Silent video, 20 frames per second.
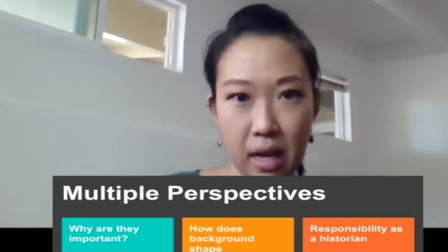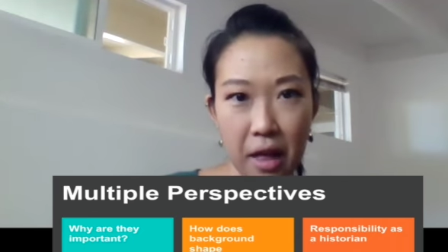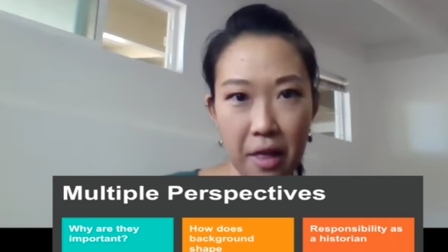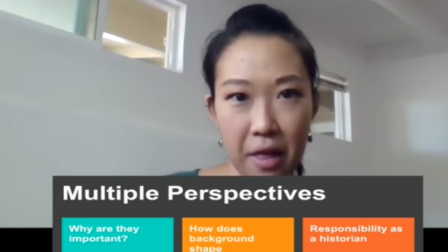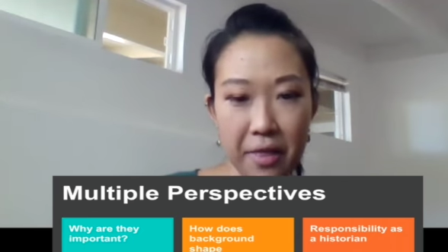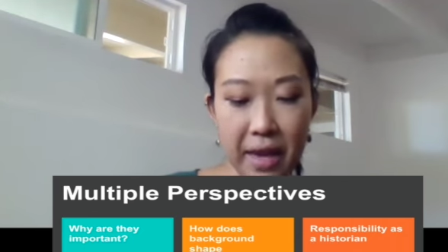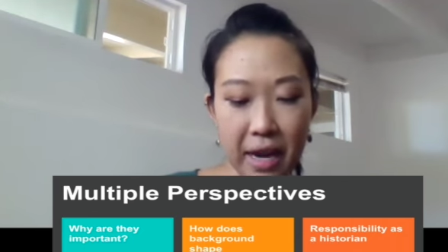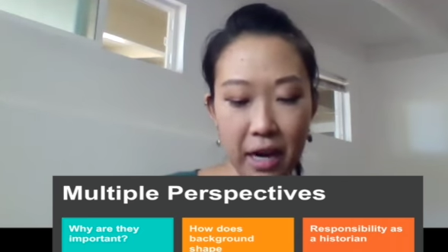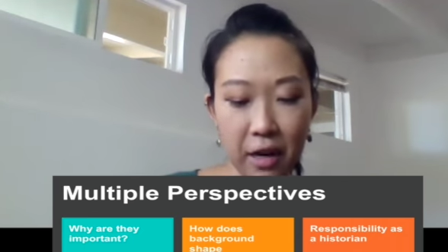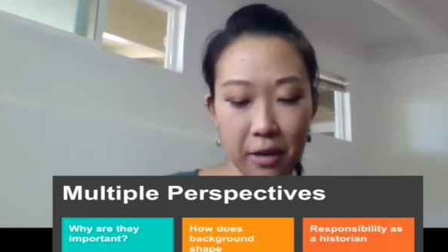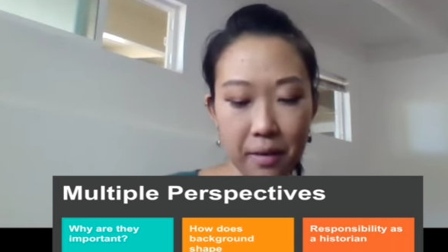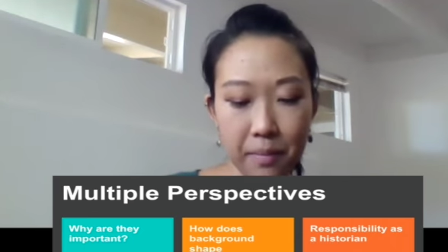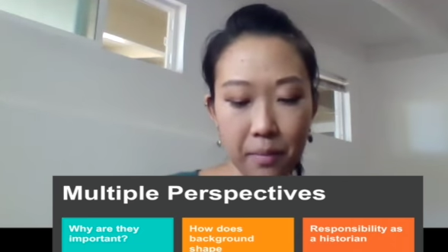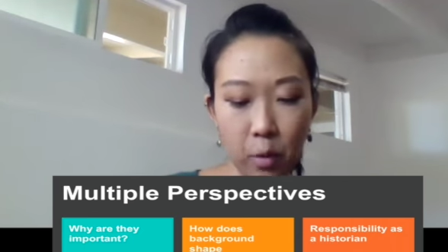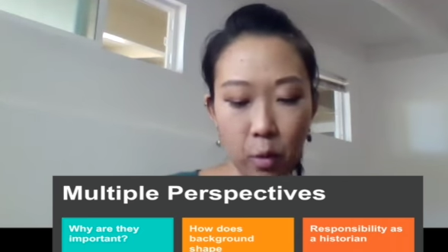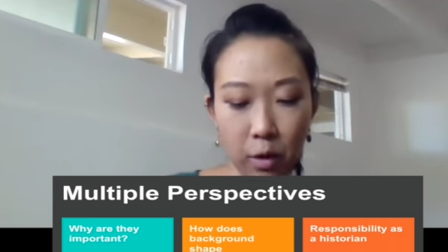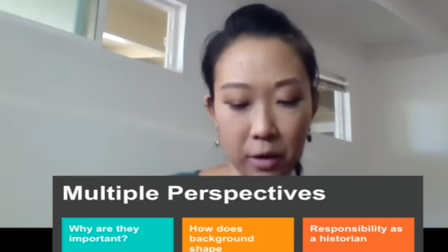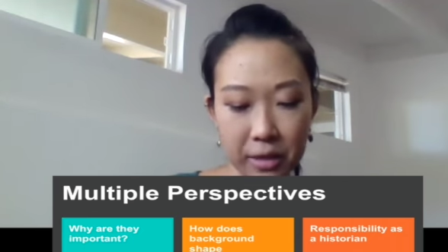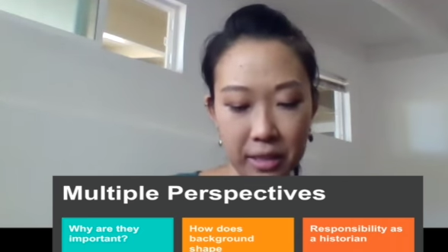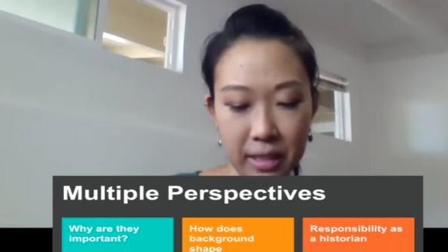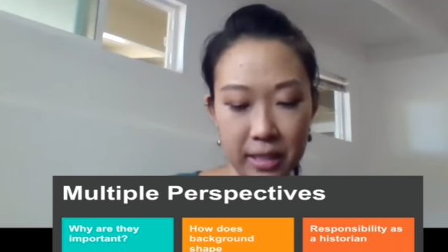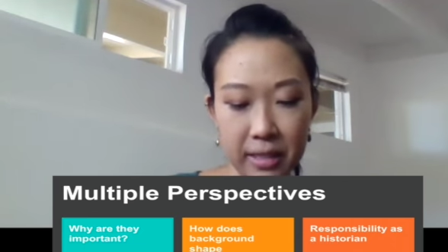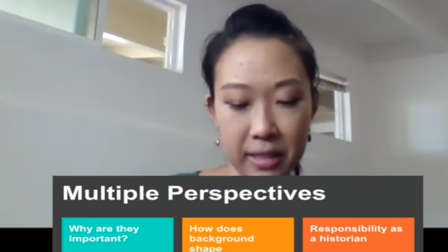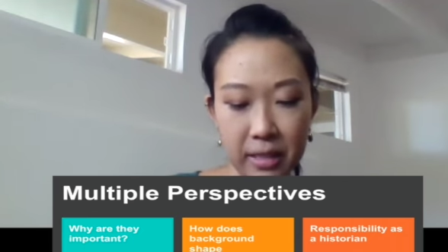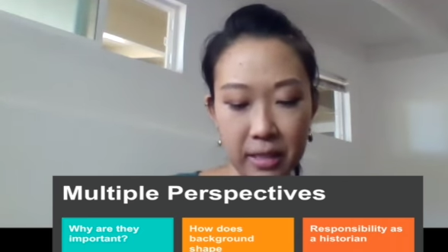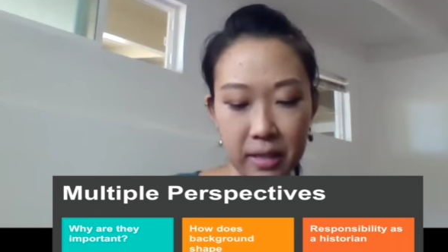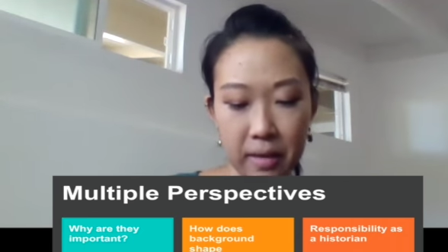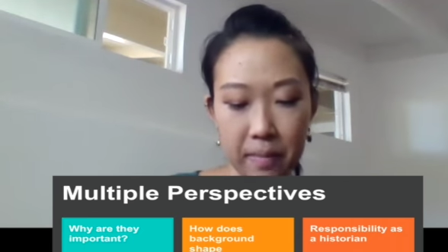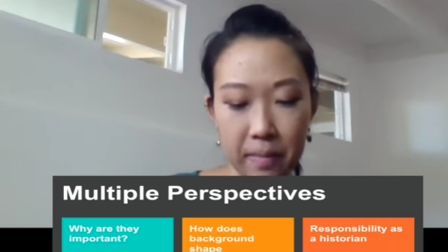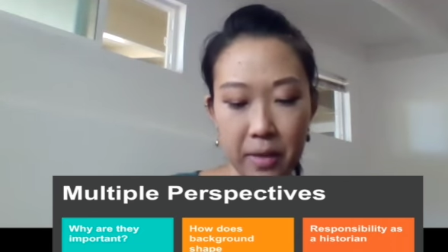They are important
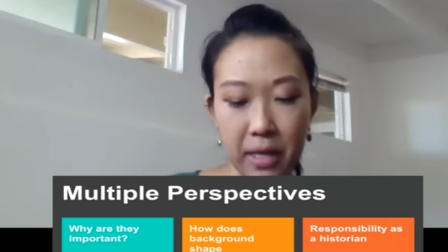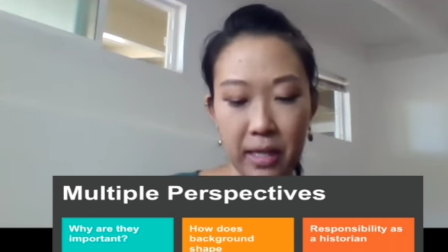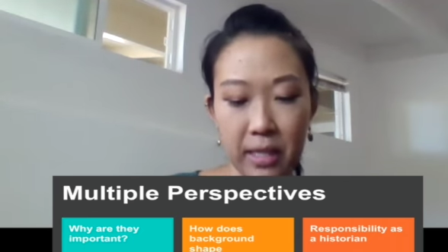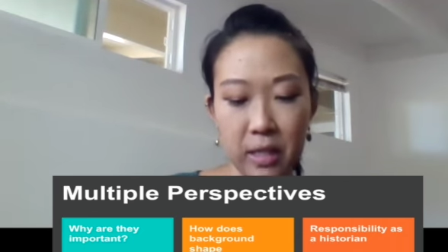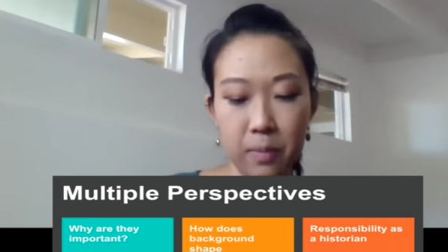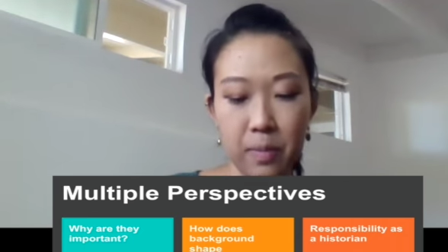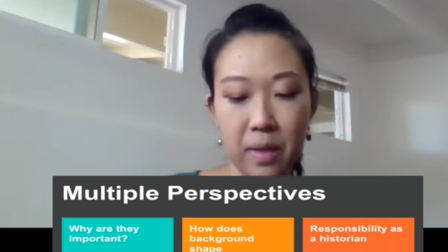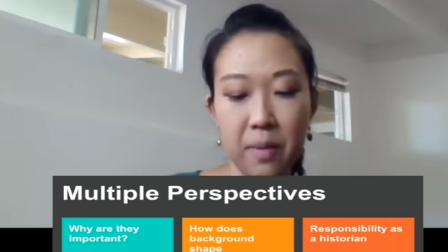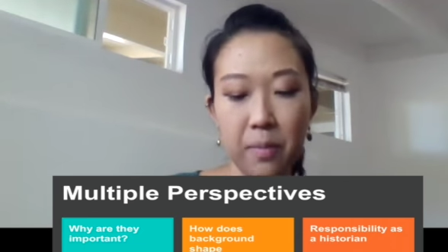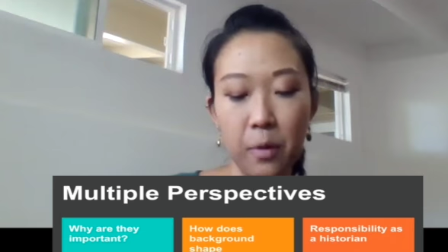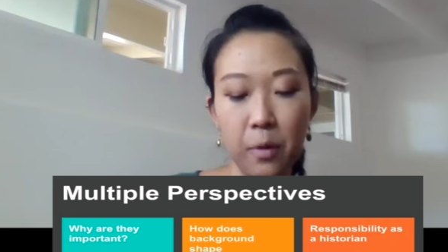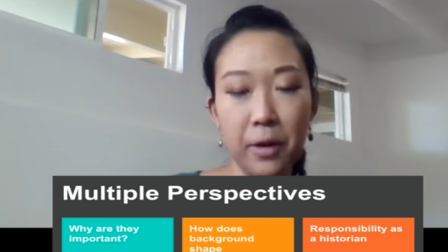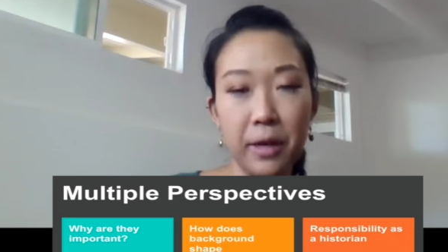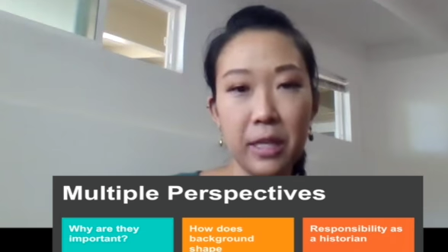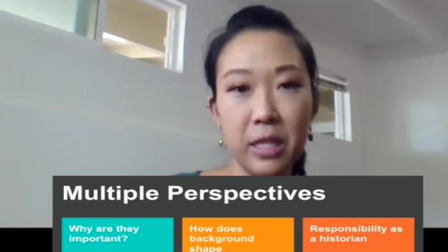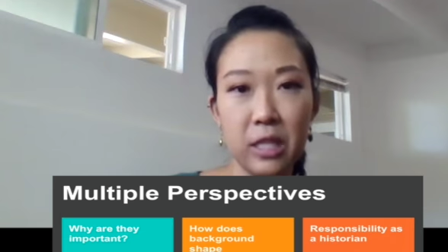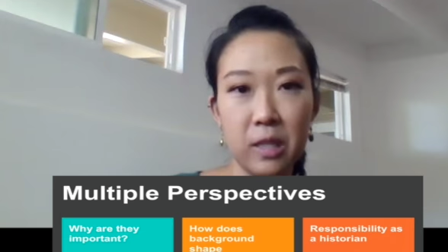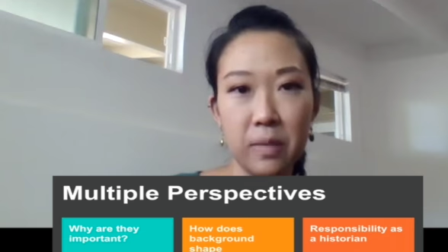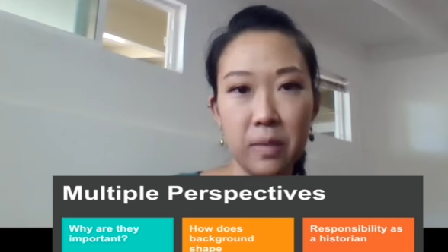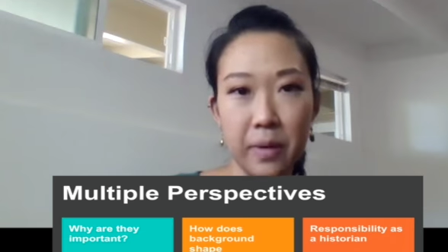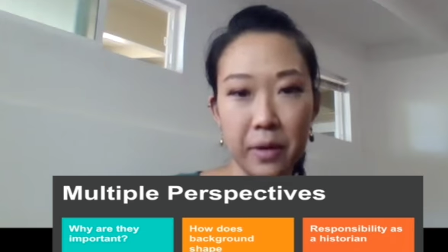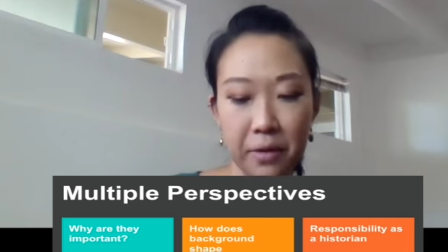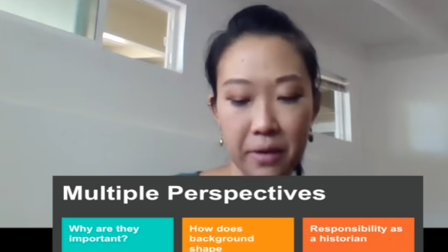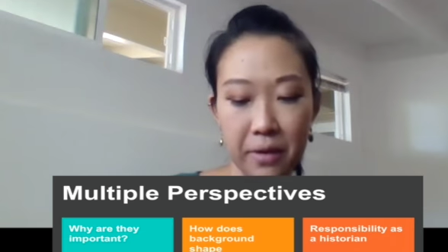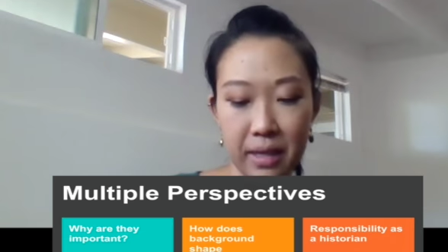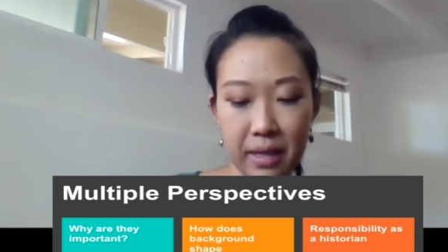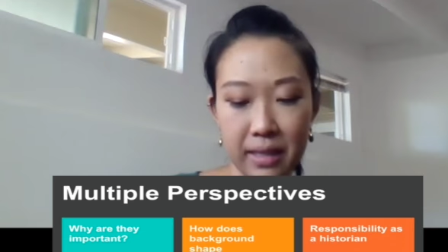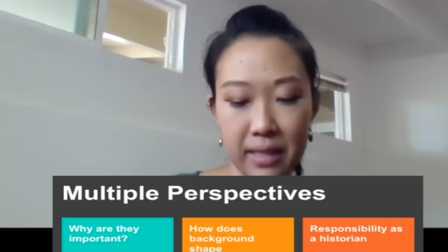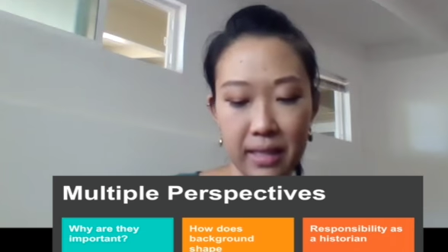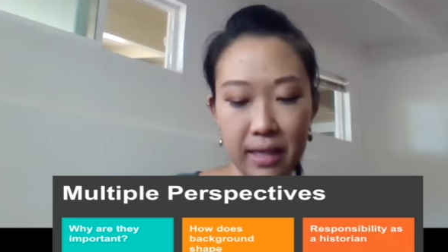because people
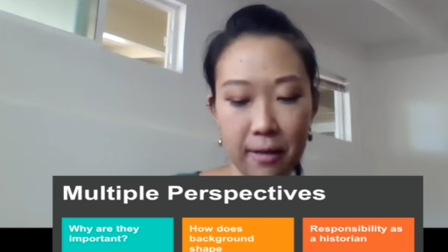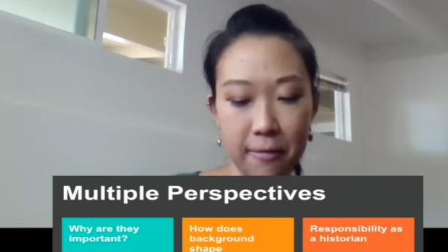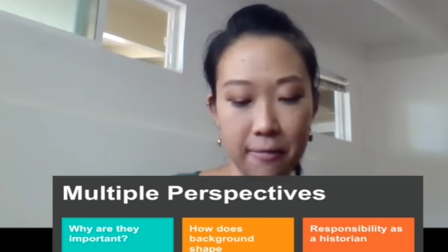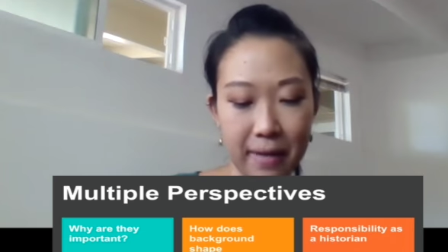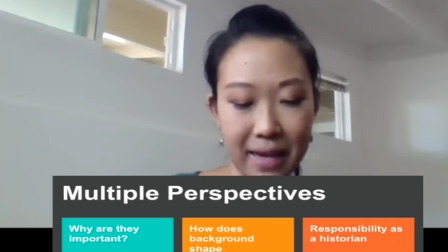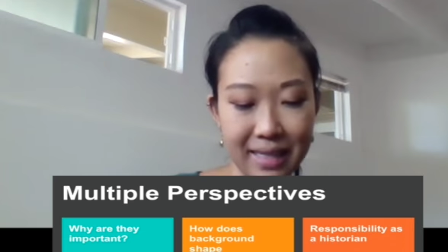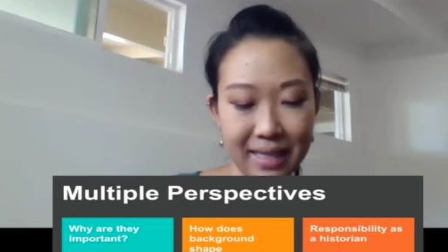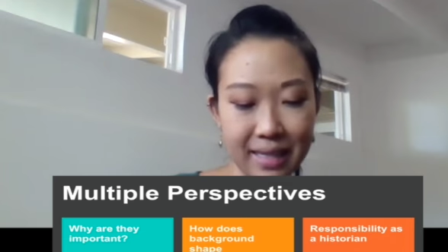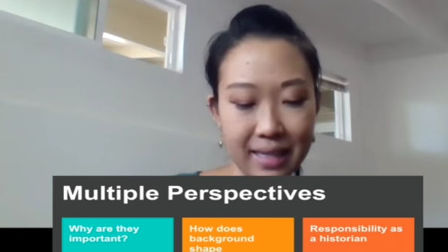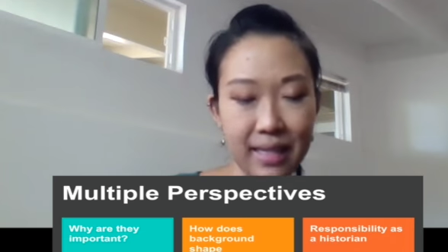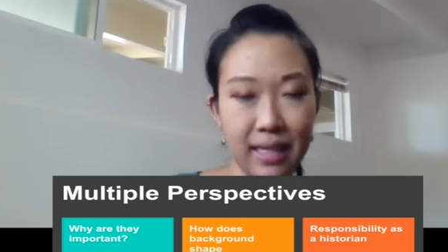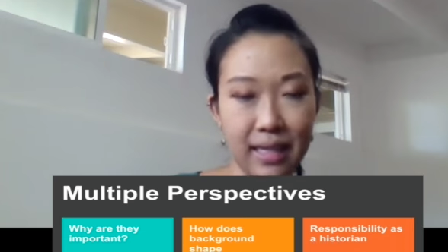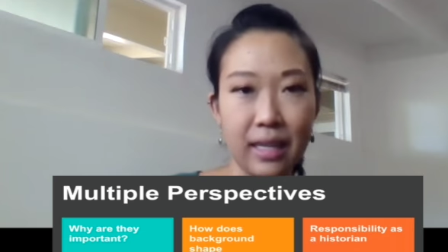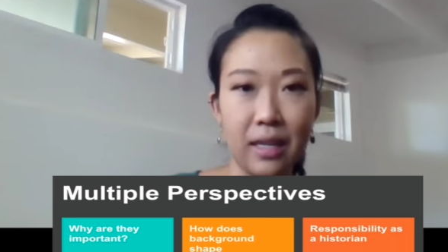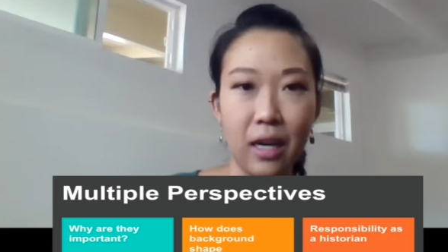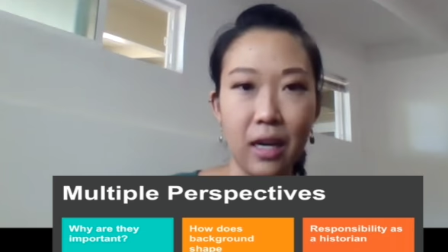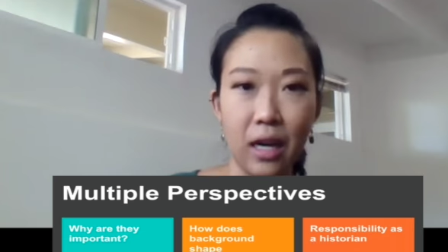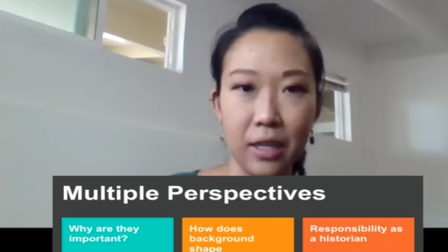experience events and